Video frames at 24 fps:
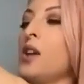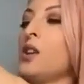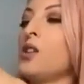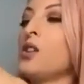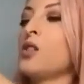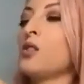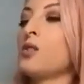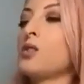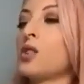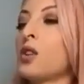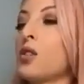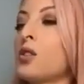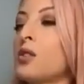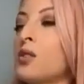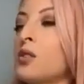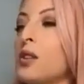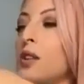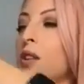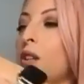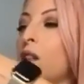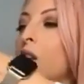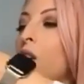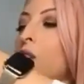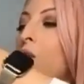You'll just
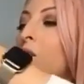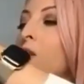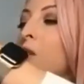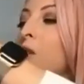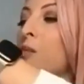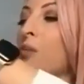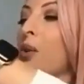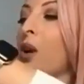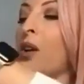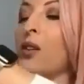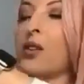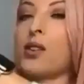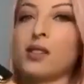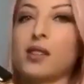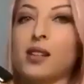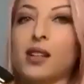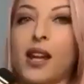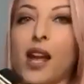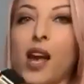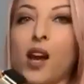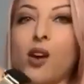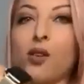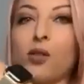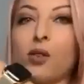use your products to
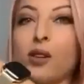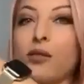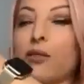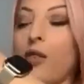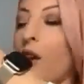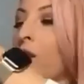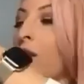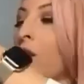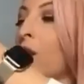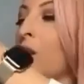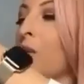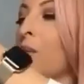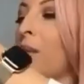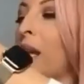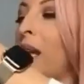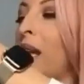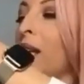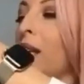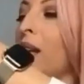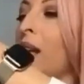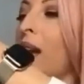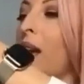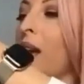get all the volume in,